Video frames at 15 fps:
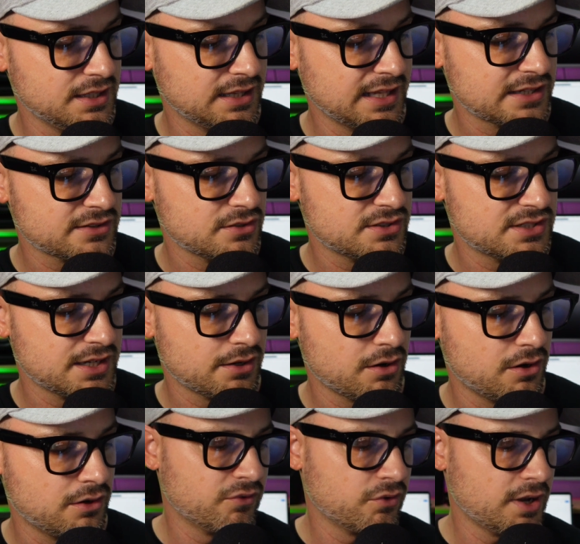
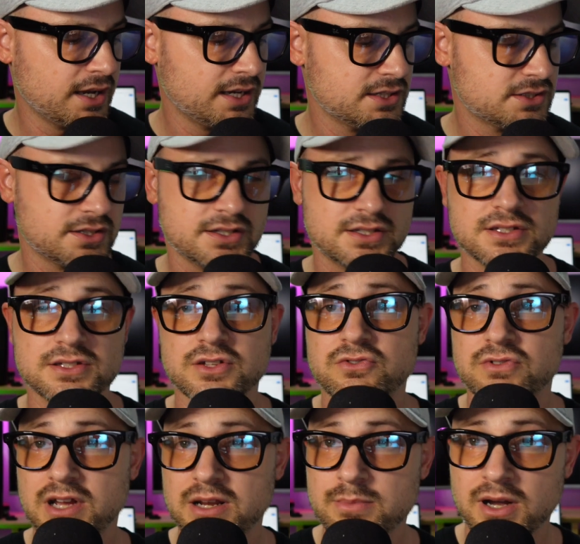Laxosterone variety, so this is the
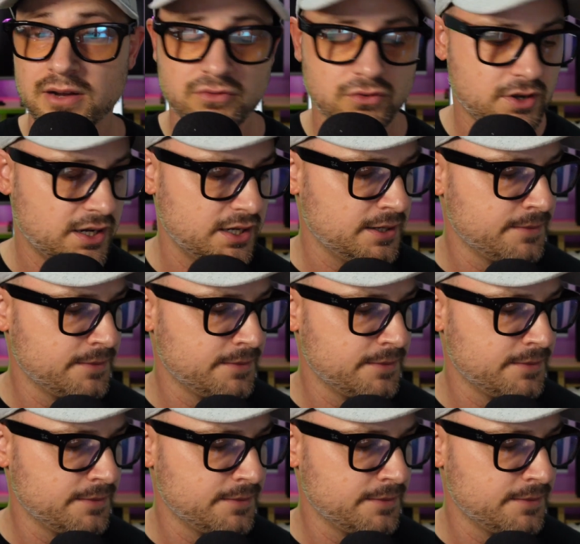trademark variety.